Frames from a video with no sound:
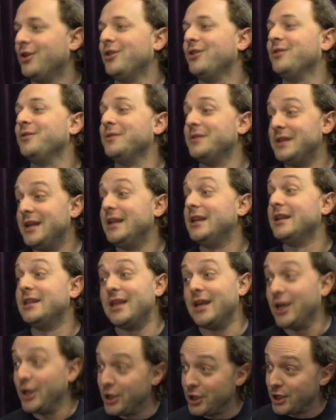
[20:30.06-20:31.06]
needed the
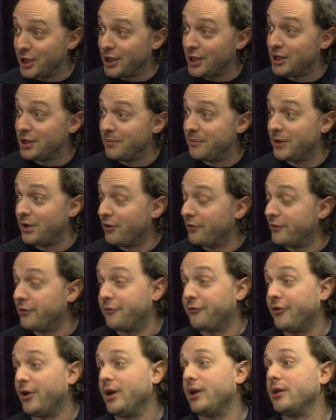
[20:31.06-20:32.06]
healing in the middle of the
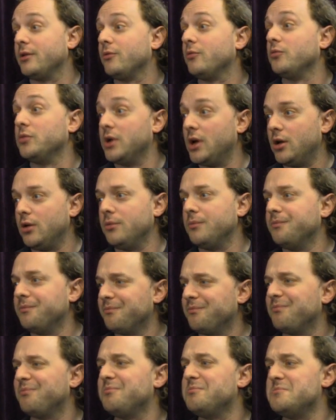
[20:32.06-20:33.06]
fight, well,
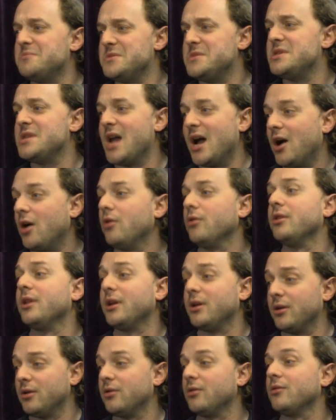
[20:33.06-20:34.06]
now
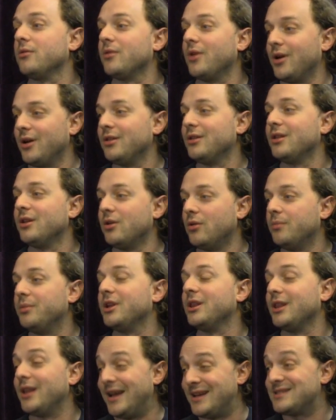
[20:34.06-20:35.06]
they're a little bit
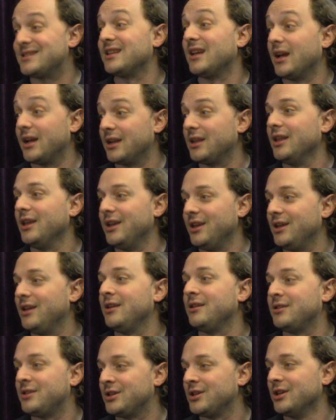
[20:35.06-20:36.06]
less
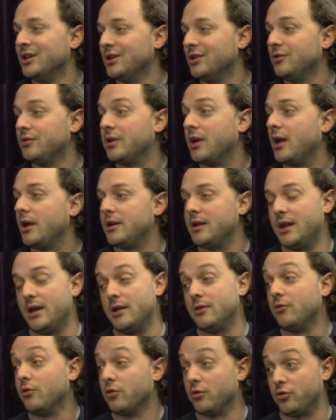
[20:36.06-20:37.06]
likely to get hit
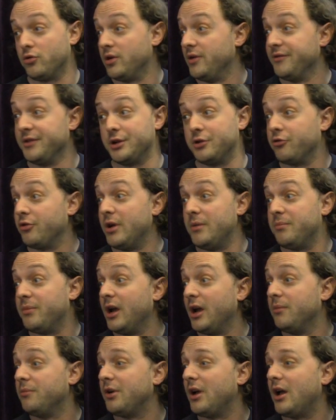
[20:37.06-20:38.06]
or even crit by
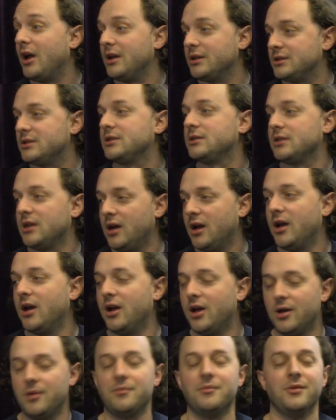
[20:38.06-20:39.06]
a boss
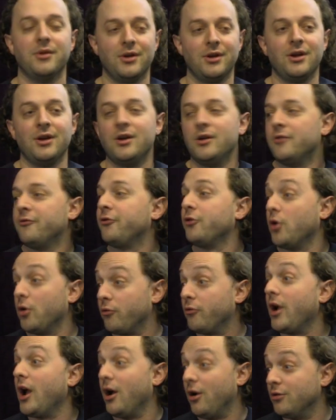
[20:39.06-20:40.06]
um, I like that. for a
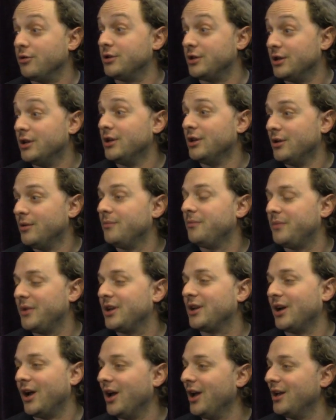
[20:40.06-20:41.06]
round. Okay.
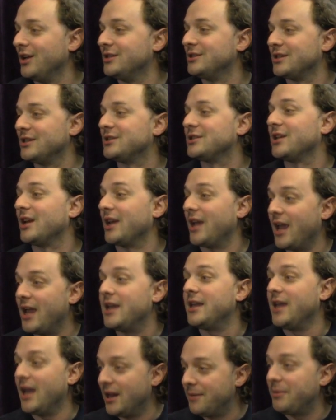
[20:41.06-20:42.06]
Because it's like, hey,
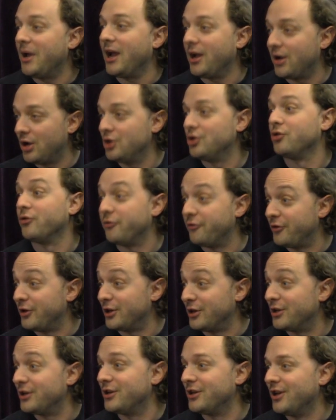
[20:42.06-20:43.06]
get back on your
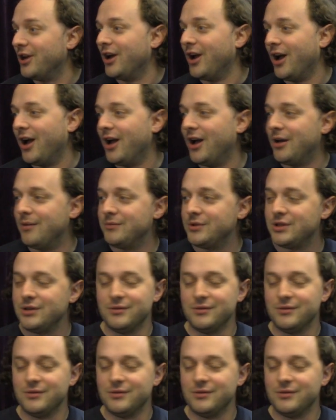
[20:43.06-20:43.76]
feet. Mm-hmm. um,